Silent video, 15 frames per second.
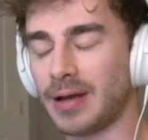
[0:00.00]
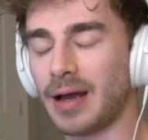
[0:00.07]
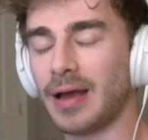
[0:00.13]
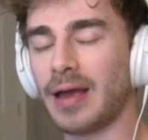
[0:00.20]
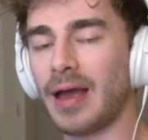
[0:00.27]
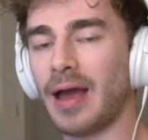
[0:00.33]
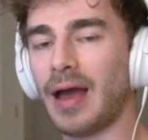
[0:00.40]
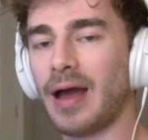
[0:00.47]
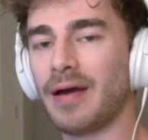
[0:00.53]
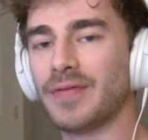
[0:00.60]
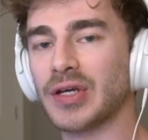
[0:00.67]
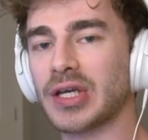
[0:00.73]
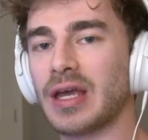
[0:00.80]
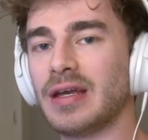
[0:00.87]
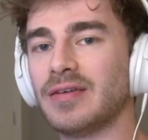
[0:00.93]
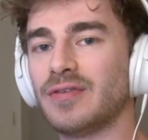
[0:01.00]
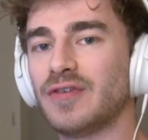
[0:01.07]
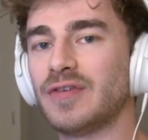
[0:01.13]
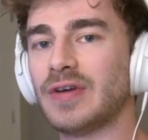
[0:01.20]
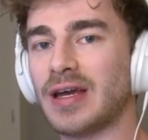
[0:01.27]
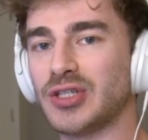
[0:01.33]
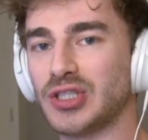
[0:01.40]
I have a
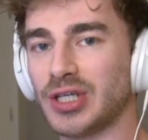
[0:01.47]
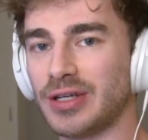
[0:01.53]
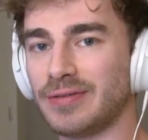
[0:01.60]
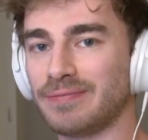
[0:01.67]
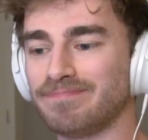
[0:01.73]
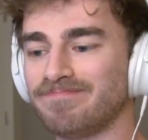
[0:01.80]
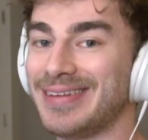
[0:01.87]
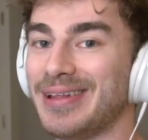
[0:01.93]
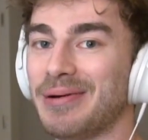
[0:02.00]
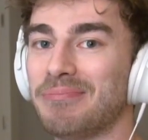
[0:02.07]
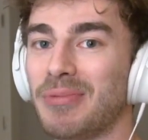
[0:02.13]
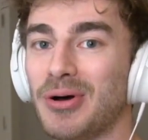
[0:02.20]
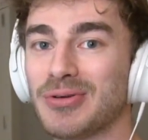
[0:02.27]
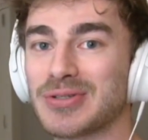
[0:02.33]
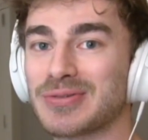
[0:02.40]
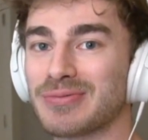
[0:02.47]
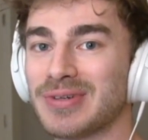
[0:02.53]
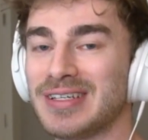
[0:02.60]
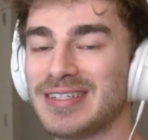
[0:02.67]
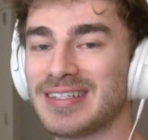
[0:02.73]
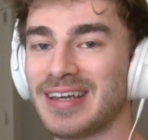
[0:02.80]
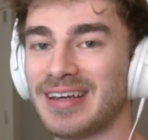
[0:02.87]
confession. The most
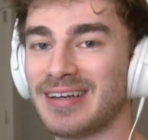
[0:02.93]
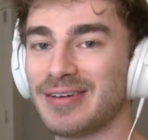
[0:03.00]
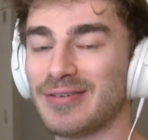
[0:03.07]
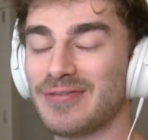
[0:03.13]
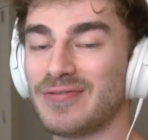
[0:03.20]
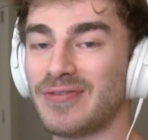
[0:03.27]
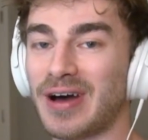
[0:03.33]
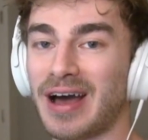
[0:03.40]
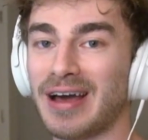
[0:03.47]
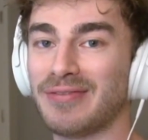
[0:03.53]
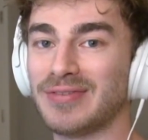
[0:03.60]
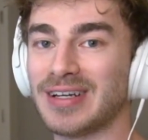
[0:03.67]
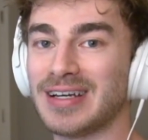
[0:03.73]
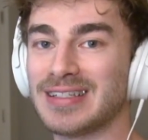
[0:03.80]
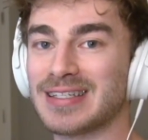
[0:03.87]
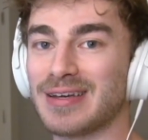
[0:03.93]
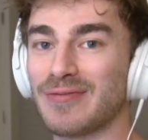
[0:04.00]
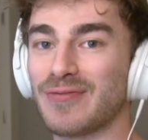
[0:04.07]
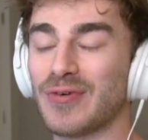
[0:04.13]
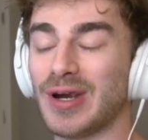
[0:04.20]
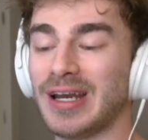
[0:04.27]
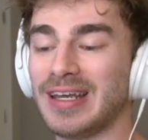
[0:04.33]
recent Five Nights at
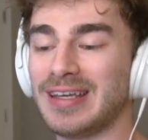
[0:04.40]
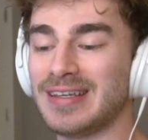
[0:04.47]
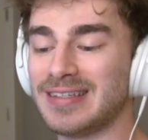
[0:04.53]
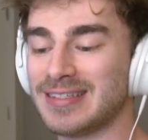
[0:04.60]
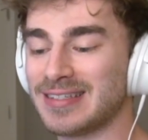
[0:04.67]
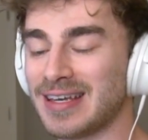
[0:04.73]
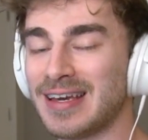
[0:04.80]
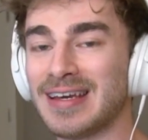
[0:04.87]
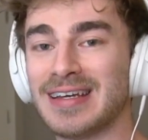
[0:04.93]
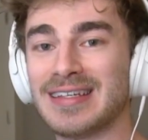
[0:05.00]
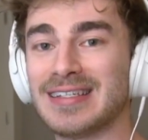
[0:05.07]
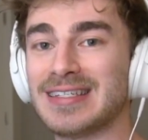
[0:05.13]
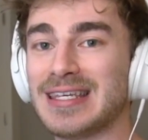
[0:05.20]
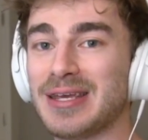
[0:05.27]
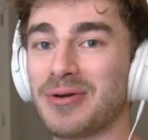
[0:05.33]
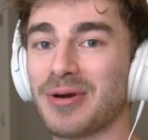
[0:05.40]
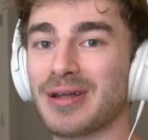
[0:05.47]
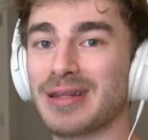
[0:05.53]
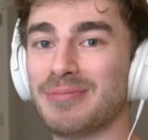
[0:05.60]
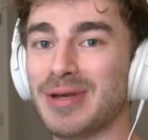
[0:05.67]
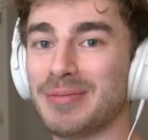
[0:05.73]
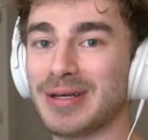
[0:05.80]
Freddy's Secret
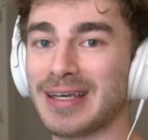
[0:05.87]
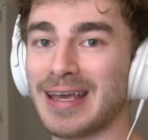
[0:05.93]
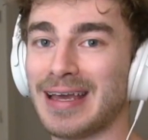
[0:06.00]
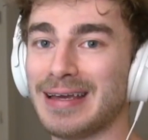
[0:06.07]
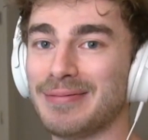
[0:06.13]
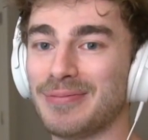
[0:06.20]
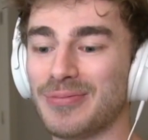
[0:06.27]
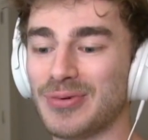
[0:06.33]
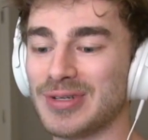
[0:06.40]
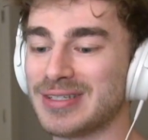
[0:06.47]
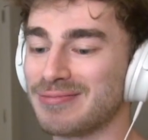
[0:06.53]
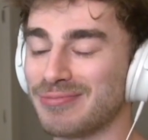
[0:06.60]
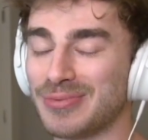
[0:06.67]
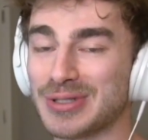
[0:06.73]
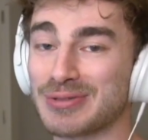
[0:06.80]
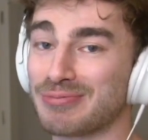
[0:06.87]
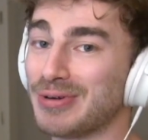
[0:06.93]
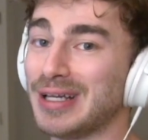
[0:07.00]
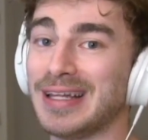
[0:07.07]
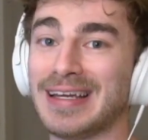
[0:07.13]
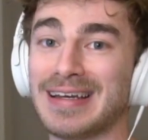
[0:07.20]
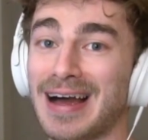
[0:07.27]
of the Mimic game was
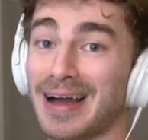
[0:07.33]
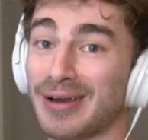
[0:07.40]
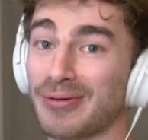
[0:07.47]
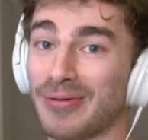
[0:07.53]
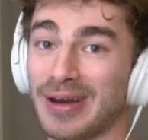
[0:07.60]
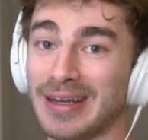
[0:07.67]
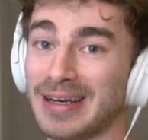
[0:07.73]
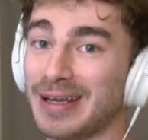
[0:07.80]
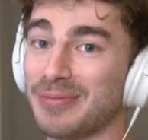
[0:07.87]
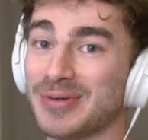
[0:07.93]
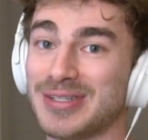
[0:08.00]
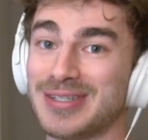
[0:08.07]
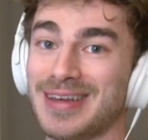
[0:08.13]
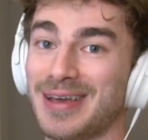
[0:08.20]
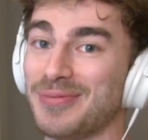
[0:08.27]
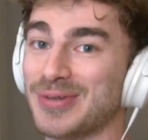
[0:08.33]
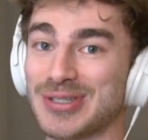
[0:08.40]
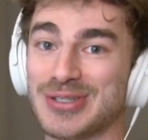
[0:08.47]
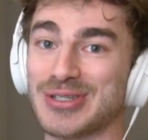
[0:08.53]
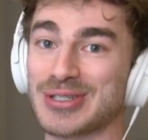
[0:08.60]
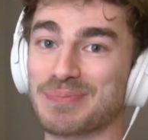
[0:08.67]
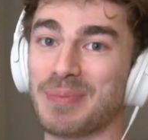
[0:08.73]
really not great. It
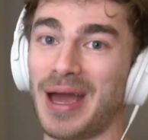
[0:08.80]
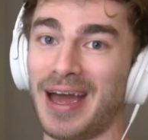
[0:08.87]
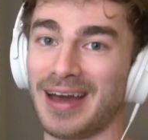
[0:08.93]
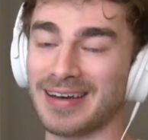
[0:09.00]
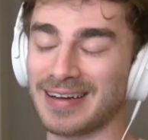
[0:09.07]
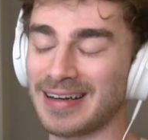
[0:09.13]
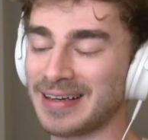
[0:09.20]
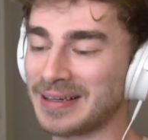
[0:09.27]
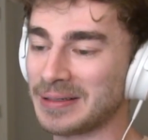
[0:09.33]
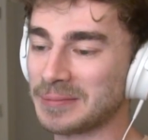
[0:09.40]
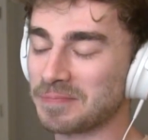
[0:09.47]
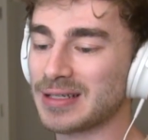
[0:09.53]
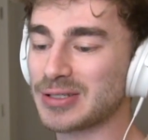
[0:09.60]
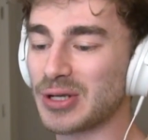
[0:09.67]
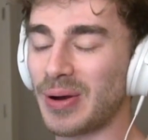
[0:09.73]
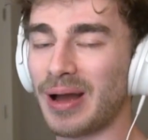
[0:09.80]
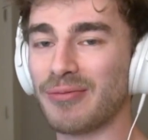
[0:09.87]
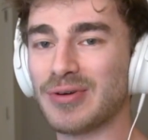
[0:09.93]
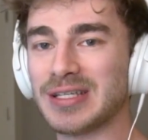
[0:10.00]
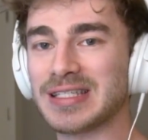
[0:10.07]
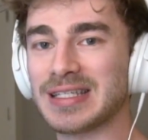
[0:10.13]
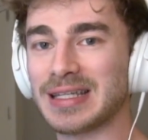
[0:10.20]
was just bad. So I
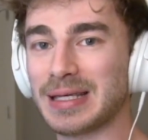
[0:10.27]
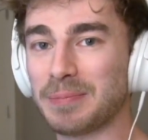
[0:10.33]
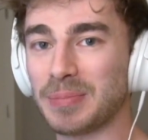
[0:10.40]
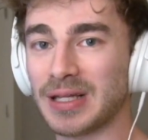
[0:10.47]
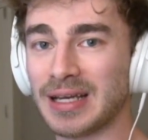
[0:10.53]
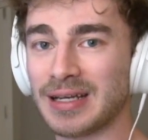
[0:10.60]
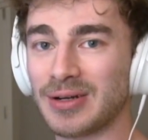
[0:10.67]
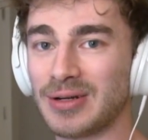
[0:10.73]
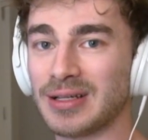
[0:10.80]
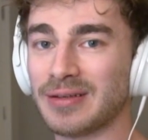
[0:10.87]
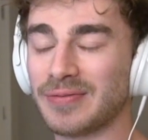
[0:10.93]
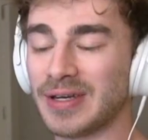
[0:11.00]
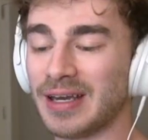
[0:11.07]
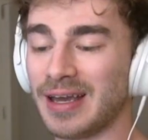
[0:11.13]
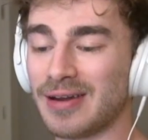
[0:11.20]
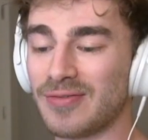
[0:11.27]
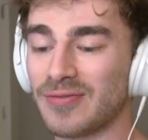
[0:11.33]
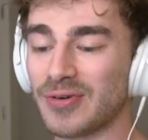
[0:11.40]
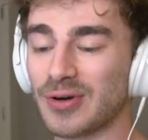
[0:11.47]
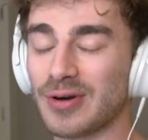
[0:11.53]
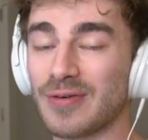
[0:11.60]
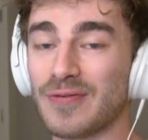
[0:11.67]
recently played all of it, and
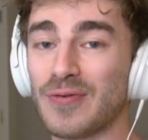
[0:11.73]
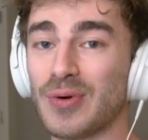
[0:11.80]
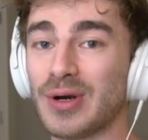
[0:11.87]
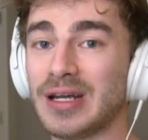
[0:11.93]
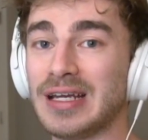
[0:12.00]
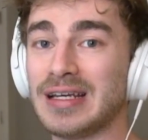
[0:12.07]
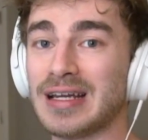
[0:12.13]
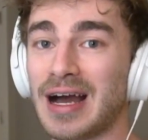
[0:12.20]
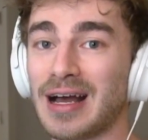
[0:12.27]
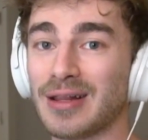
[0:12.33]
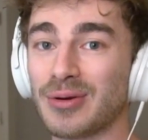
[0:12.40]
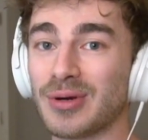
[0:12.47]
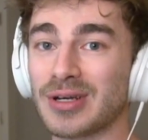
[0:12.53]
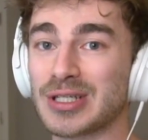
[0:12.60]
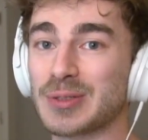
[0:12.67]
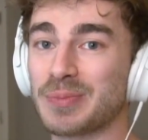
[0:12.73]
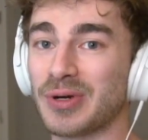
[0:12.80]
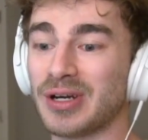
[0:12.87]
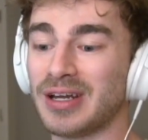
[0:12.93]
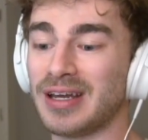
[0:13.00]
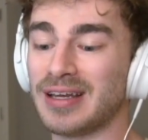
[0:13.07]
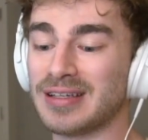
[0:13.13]
for a $40
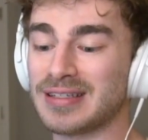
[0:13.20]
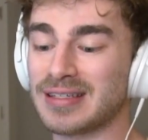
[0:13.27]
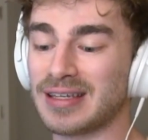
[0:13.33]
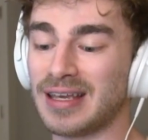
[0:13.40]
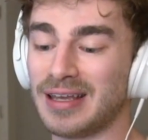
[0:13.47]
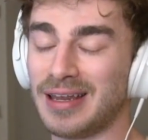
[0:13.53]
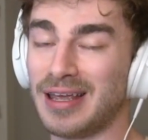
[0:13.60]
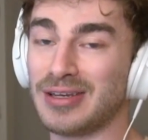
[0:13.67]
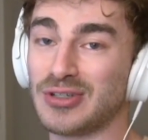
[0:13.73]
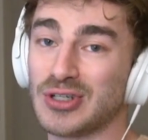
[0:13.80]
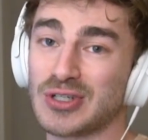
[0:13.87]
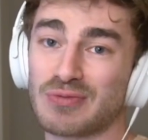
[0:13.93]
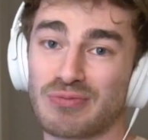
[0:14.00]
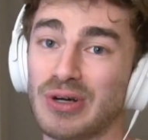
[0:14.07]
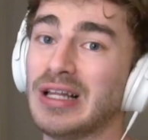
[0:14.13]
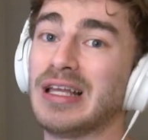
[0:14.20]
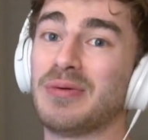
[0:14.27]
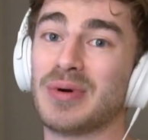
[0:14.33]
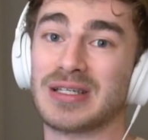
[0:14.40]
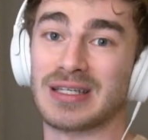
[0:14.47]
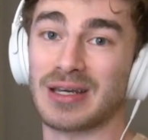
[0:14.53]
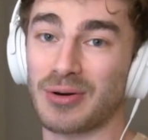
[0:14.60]
experience, it just really
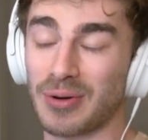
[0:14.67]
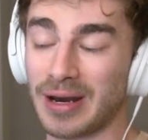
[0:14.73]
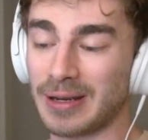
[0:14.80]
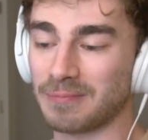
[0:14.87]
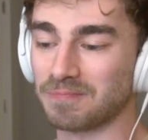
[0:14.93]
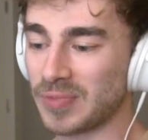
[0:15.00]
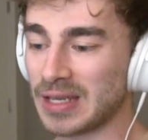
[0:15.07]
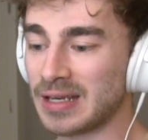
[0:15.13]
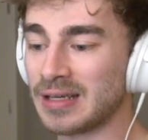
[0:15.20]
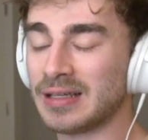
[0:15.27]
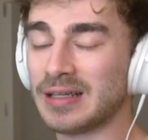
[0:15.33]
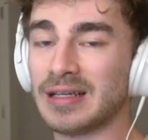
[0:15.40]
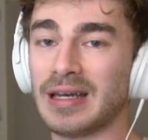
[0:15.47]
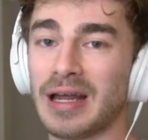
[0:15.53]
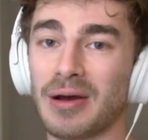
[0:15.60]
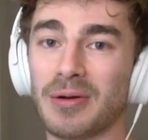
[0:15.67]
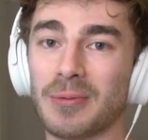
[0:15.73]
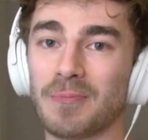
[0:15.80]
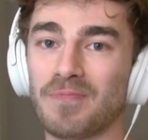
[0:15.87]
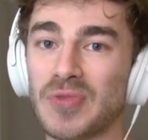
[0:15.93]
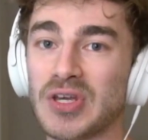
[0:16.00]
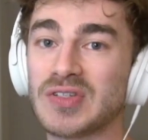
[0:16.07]
wasn't great.
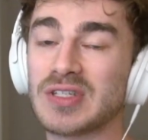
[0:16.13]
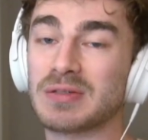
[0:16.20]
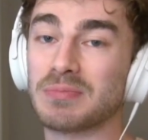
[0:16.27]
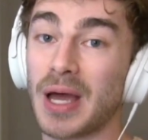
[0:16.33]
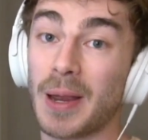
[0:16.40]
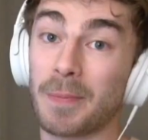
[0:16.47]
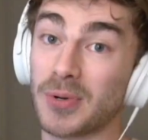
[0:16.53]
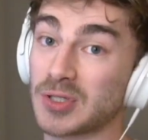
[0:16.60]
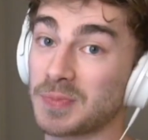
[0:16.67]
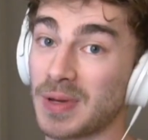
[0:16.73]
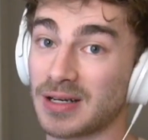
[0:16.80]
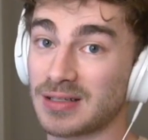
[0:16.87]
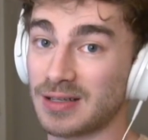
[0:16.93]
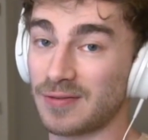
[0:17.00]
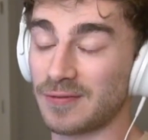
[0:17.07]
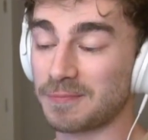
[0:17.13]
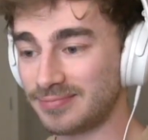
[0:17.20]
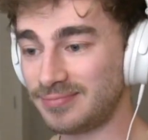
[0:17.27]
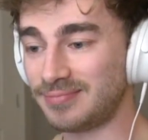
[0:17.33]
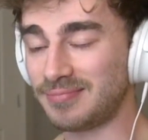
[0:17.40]
Now, this is my perspective.